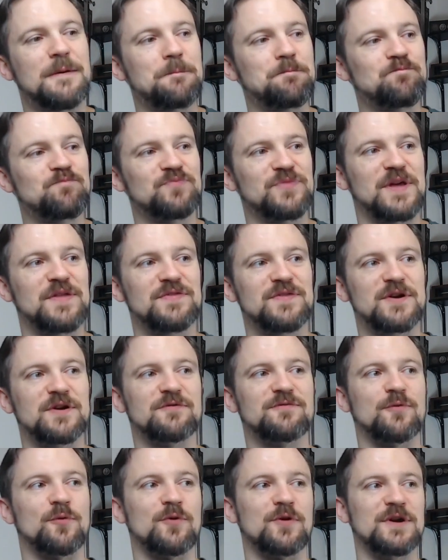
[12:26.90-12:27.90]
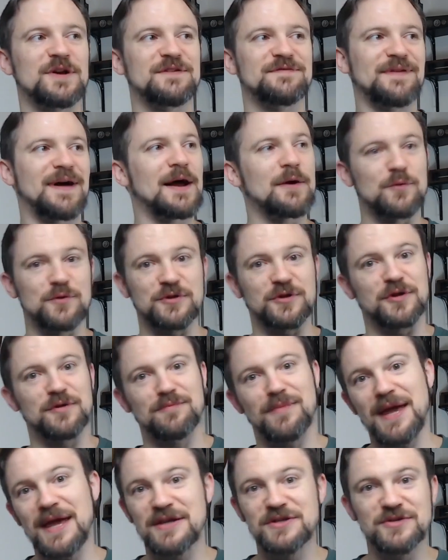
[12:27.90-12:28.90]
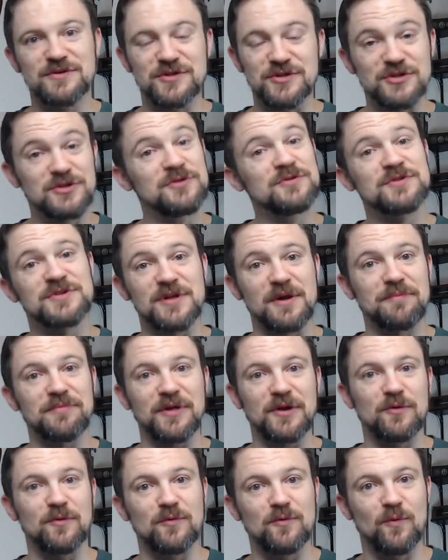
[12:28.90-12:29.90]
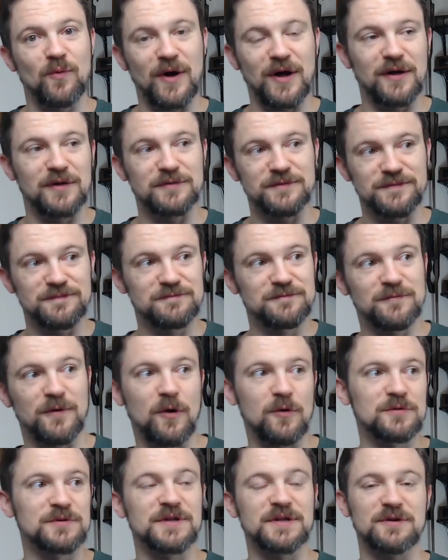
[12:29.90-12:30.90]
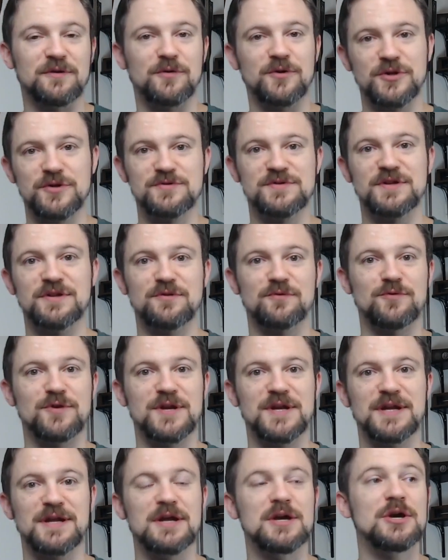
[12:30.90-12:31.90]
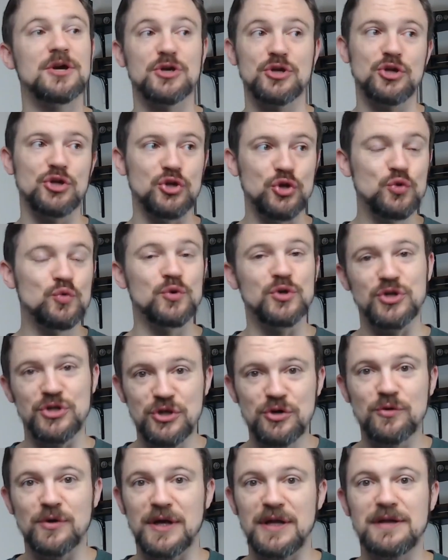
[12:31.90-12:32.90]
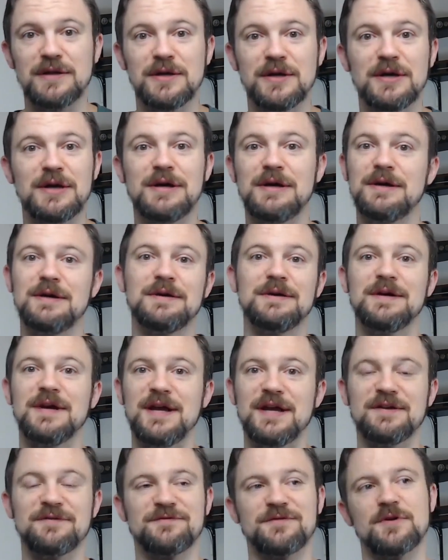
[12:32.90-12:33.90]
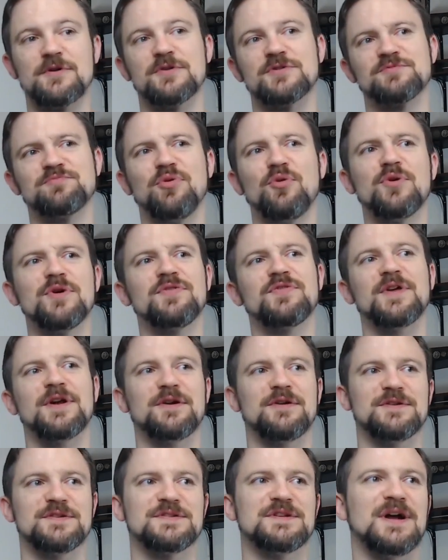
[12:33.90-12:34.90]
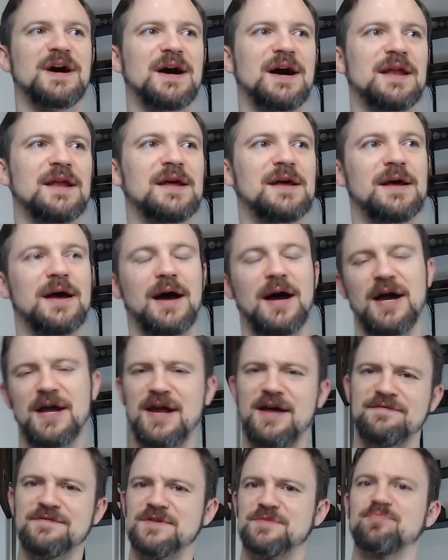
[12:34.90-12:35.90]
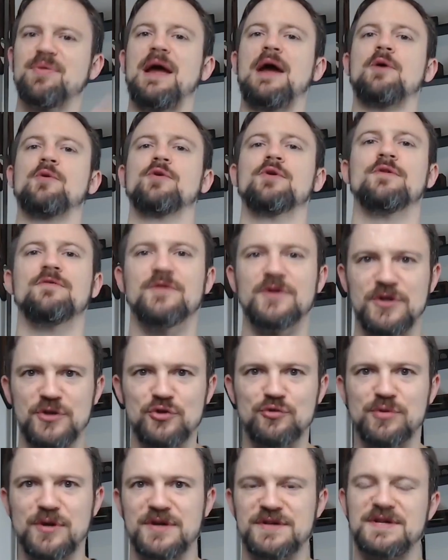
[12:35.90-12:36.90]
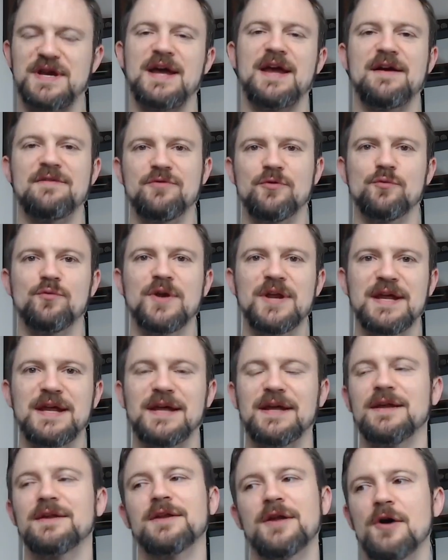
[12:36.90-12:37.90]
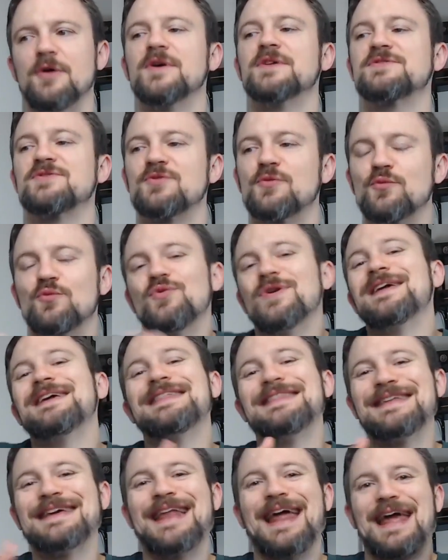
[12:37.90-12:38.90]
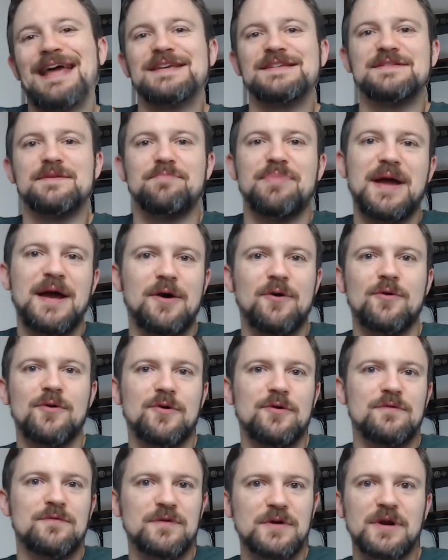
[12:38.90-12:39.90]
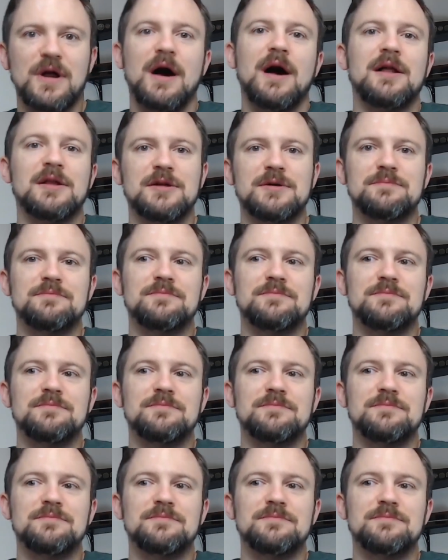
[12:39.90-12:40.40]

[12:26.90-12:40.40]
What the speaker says: and therefore, if I were to command you to do something while holding or using the ring, you would do it. And Frodo's point there is not, I have this power over you because I have the ring. No, it's the ring that has the power over Gollum.